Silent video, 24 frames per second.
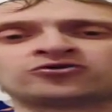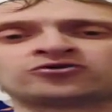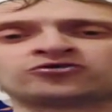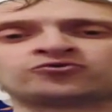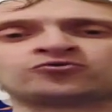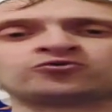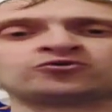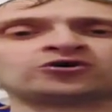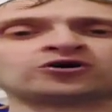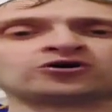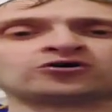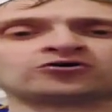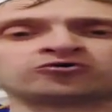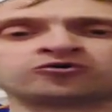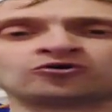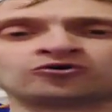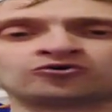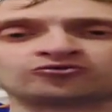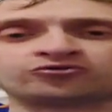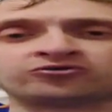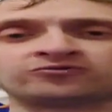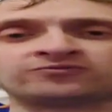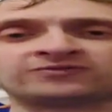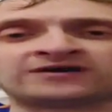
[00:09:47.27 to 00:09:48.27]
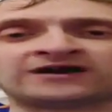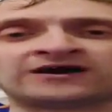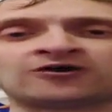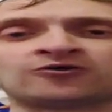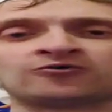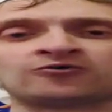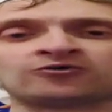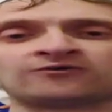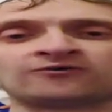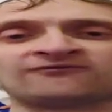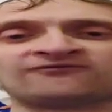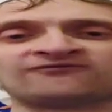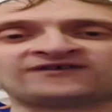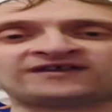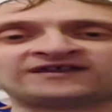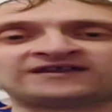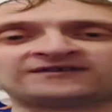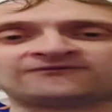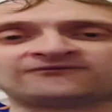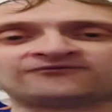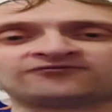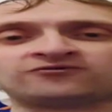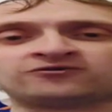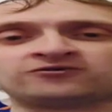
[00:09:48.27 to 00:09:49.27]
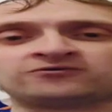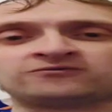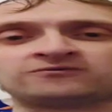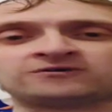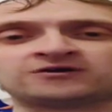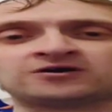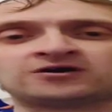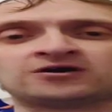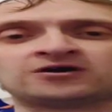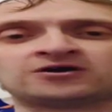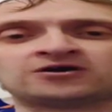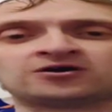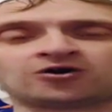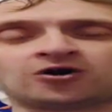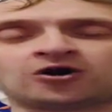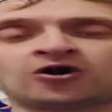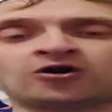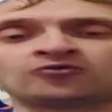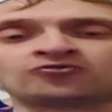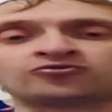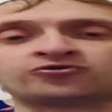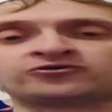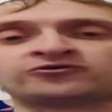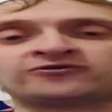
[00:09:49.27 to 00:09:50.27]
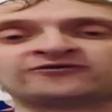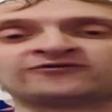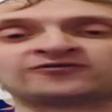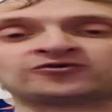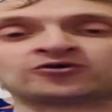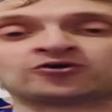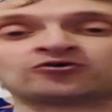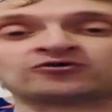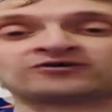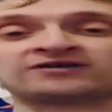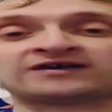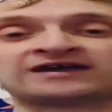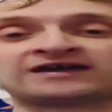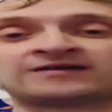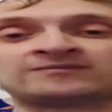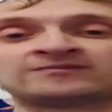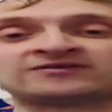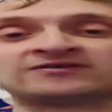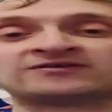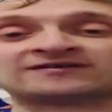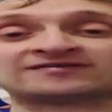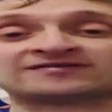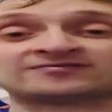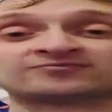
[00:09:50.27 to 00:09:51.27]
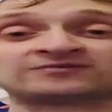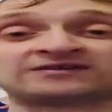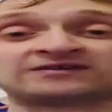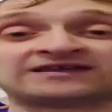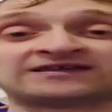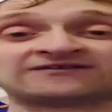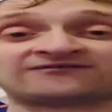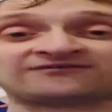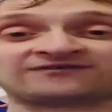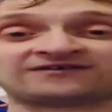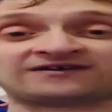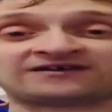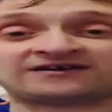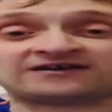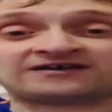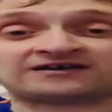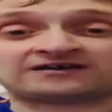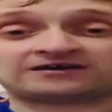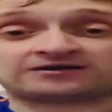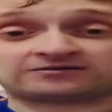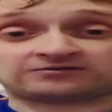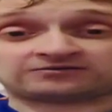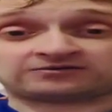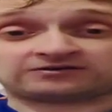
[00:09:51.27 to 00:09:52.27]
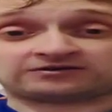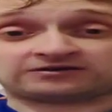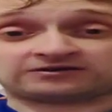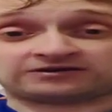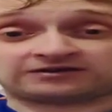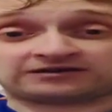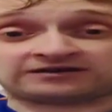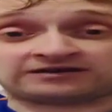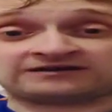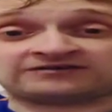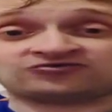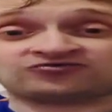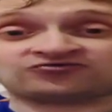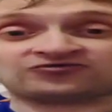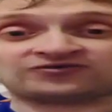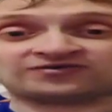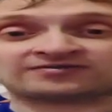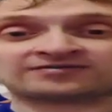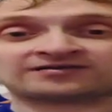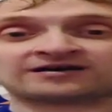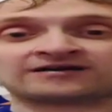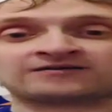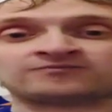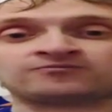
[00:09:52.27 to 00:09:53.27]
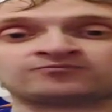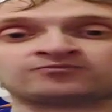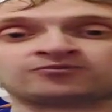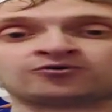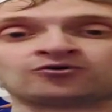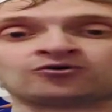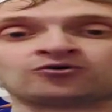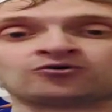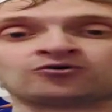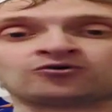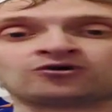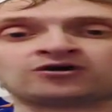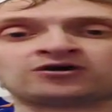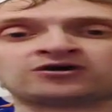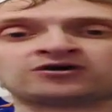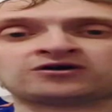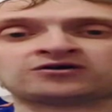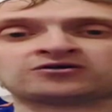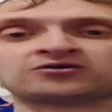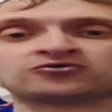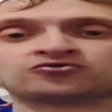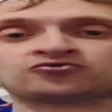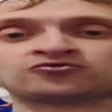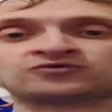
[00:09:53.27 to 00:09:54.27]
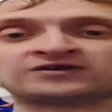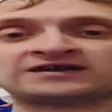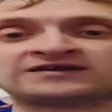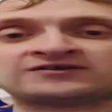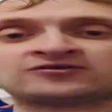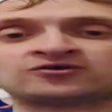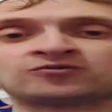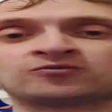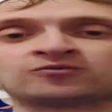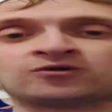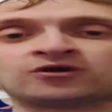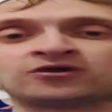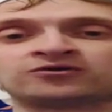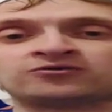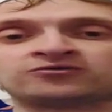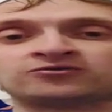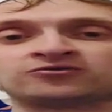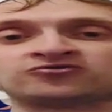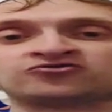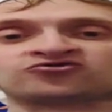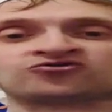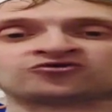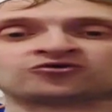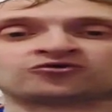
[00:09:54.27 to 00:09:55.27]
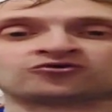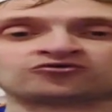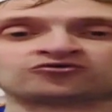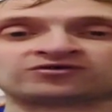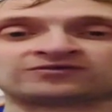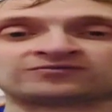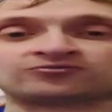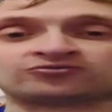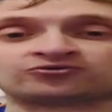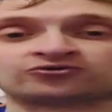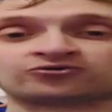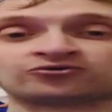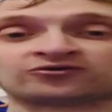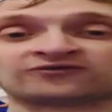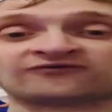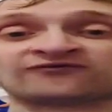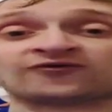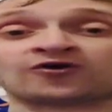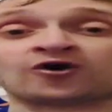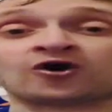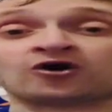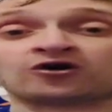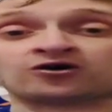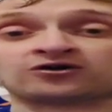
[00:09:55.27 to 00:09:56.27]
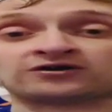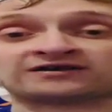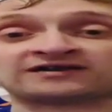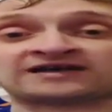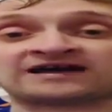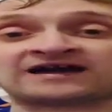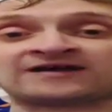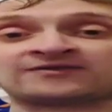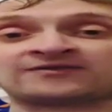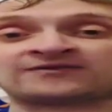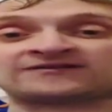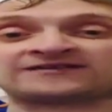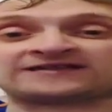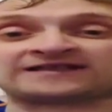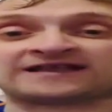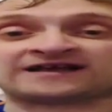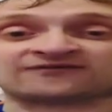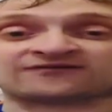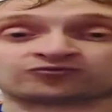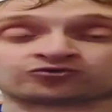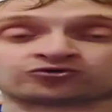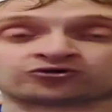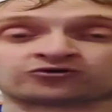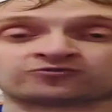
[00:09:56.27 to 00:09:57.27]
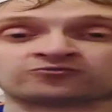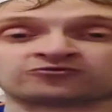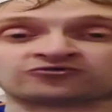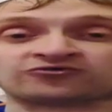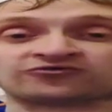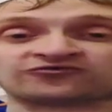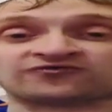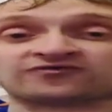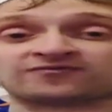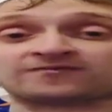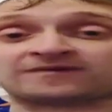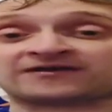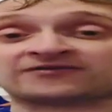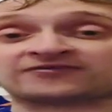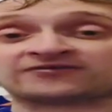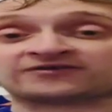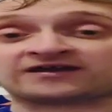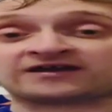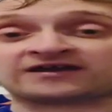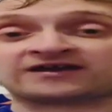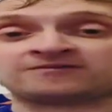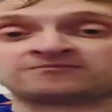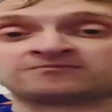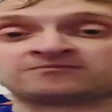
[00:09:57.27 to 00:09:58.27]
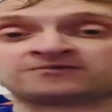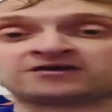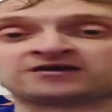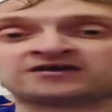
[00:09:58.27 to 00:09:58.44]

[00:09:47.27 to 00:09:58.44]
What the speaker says: They were not closing them down and fed it through. Obviously, the other goal came in the last minute of injury time, but Green come on and showed glimpses. I thought Gardner didn't have too much of a bad game.